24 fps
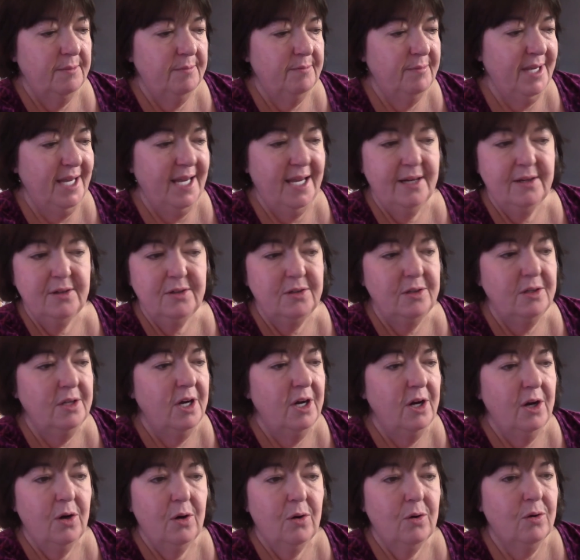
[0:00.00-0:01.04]
panel
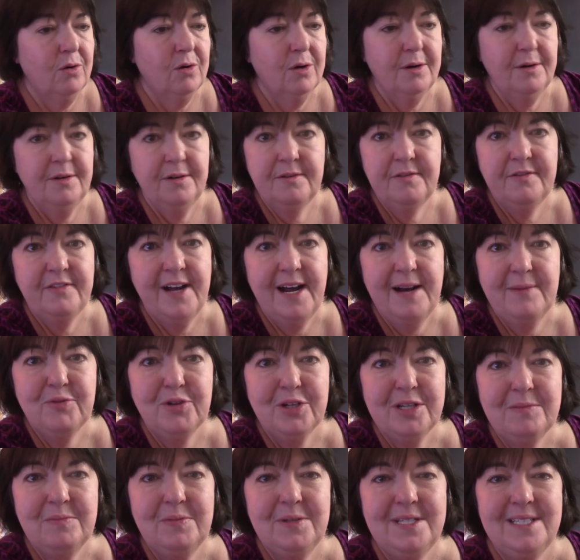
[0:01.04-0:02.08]
or
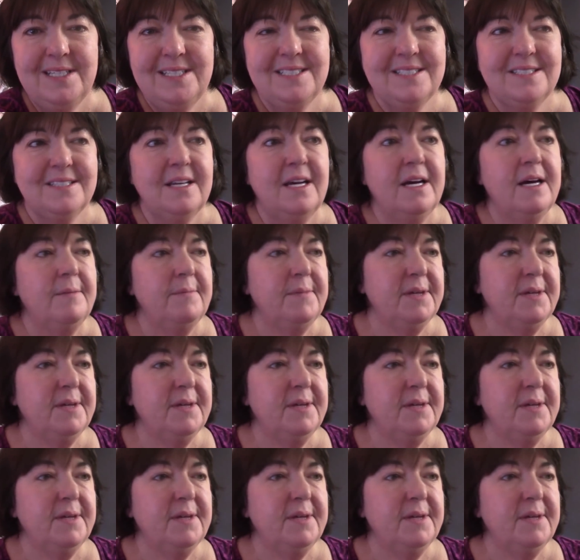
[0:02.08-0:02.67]
fabric piece,